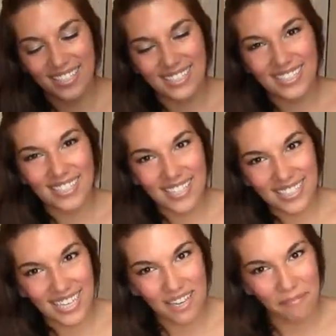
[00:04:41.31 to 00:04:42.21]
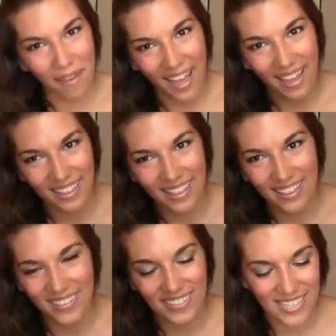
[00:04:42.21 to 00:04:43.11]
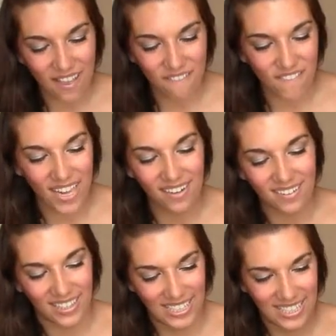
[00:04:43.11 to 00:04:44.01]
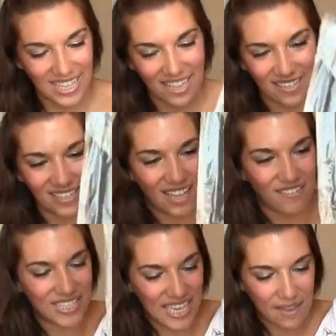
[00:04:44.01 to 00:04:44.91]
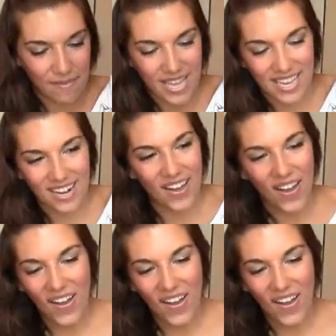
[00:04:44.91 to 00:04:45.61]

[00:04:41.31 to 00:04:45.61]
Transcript: It's the same bag that those fingerless leather gloves came in.